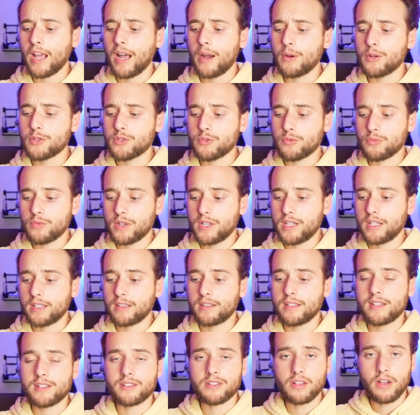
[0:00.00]
I was
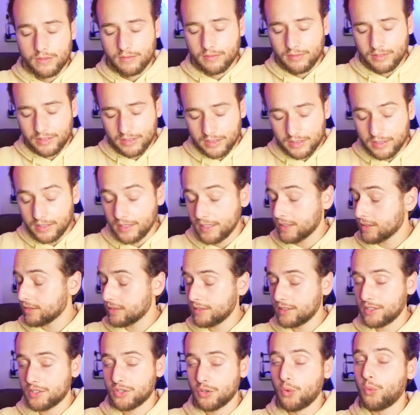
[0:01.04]
reading this
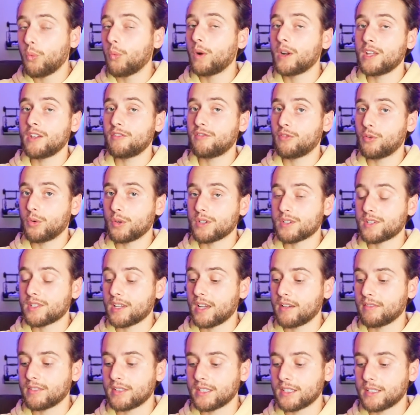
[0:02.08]
literally 24
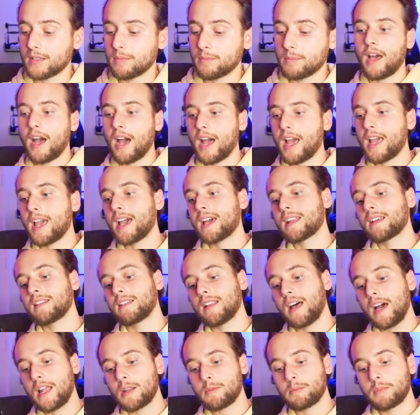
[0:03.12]
7. I had a
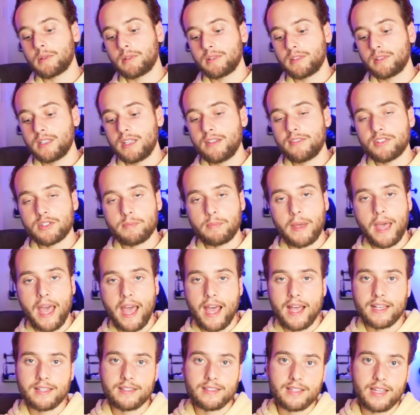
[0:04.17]
lot of beliefs
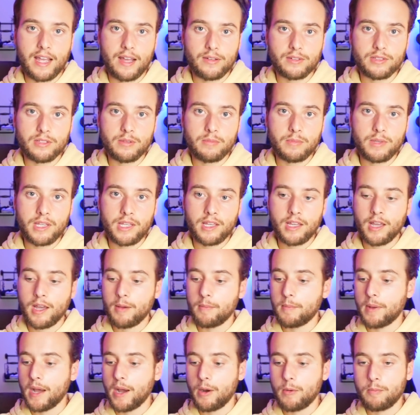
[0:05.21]
passed down to me
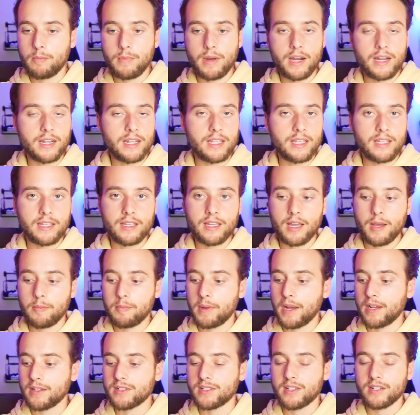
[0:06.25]
about money,
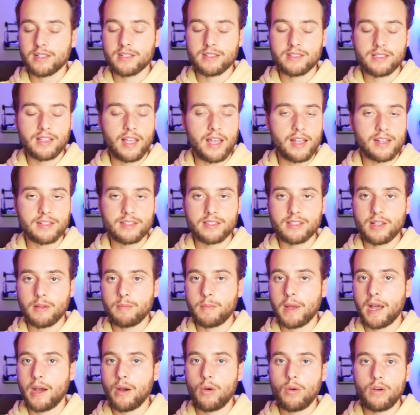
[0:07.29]
about success,
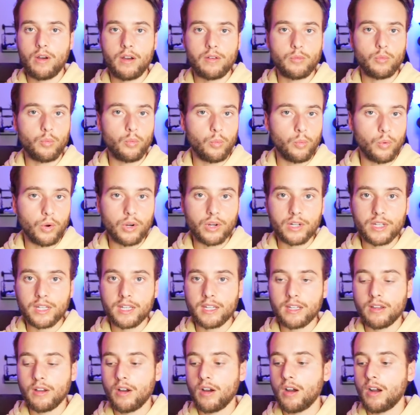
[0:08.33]
about
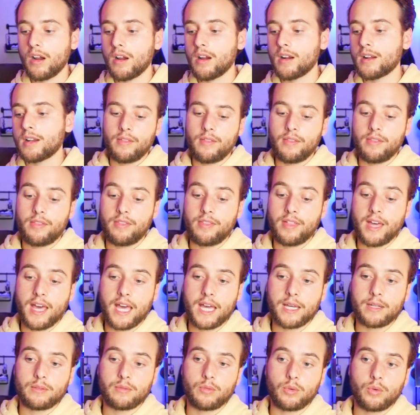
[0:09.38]
working hard
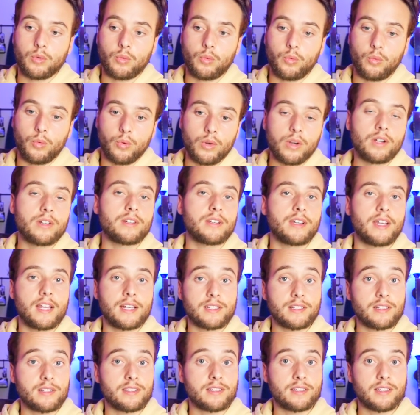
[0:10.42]
that weren't
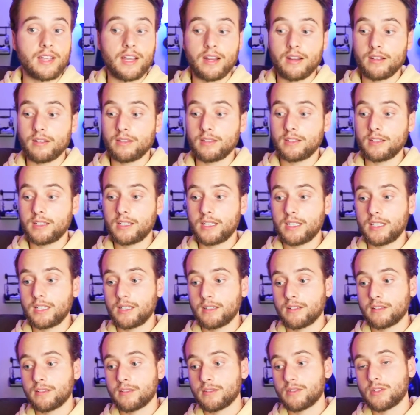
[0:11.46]

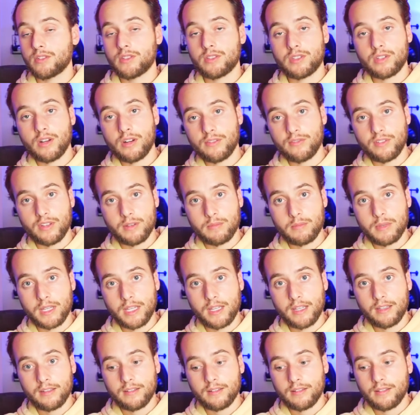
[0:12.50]
necessarily serving
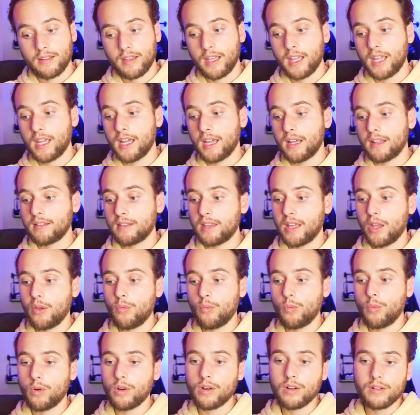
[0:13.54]
me. And they
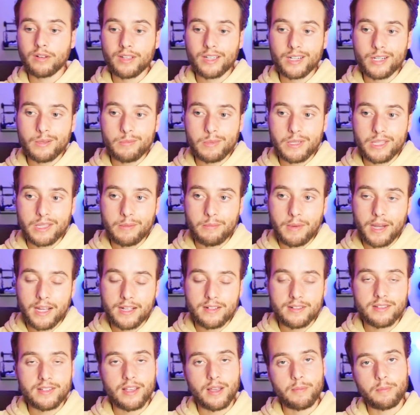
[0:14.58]
weren't going to be the
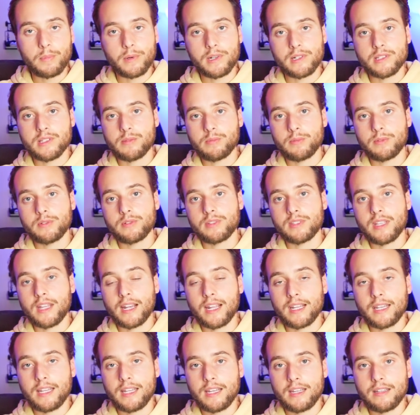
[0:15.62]
mindset principles that
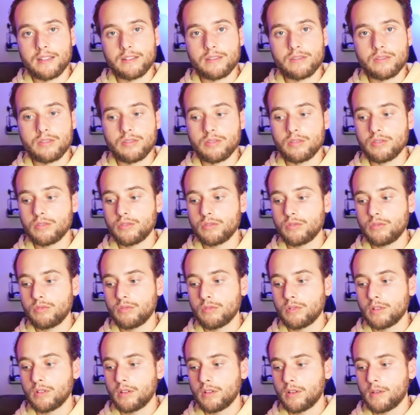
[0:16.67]
I needed to
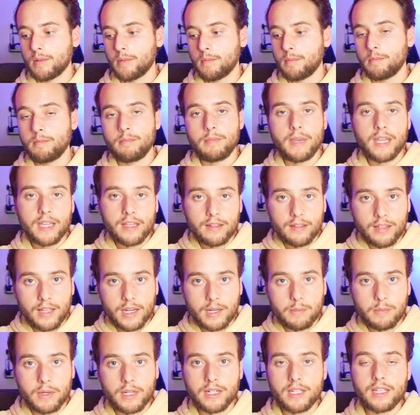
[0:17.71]
make a lot
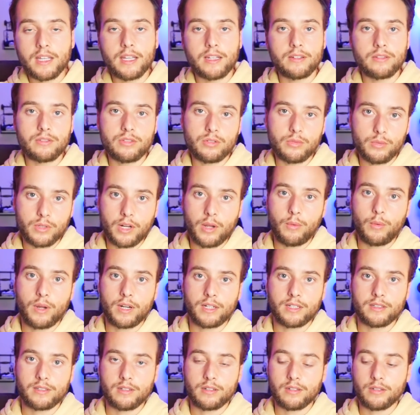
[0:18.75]
of money and do what I
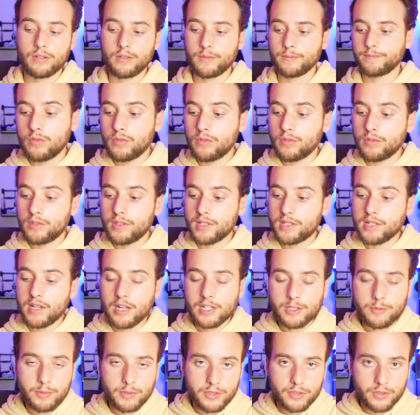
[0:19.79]
wanted to do. This
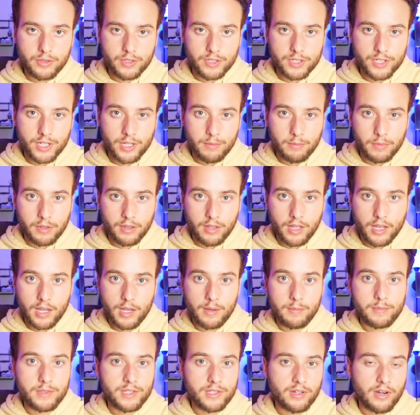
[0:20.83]
entrepreneurship
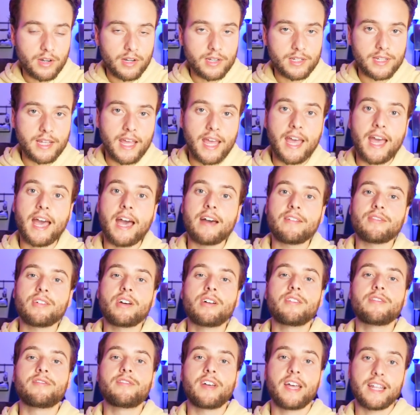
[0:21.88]
club started to have
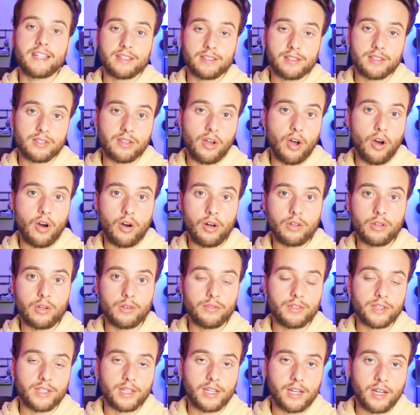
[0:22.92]
events all
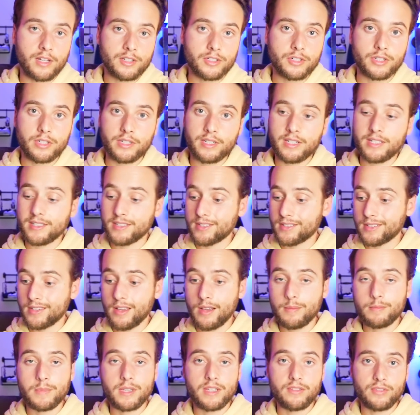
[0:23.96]
over the country and
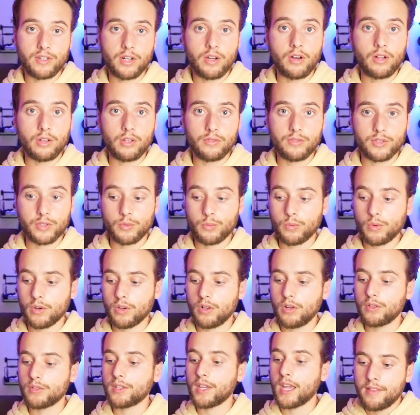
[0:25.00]
some even all over the
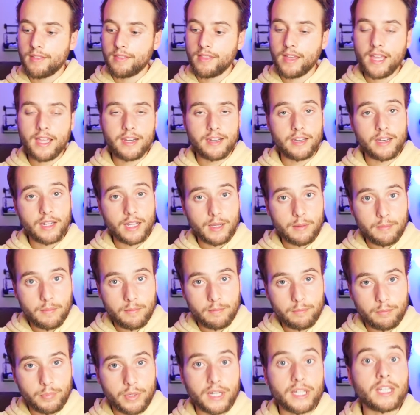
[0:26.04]
world. They ended
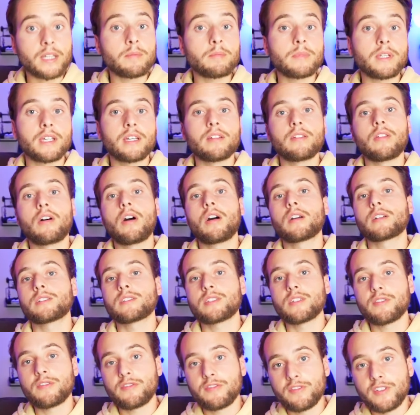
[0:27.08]
up bringing me along
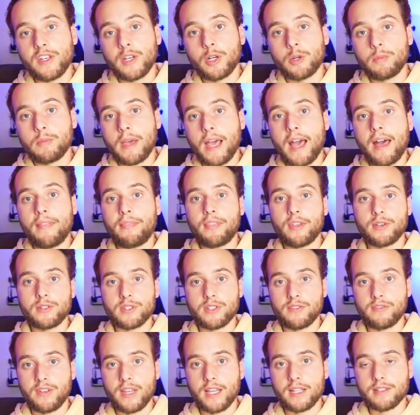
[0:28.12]
to film at
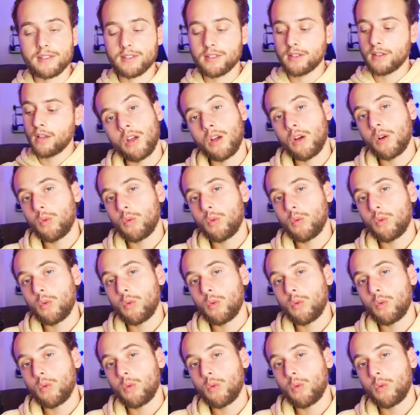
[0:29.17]
those events.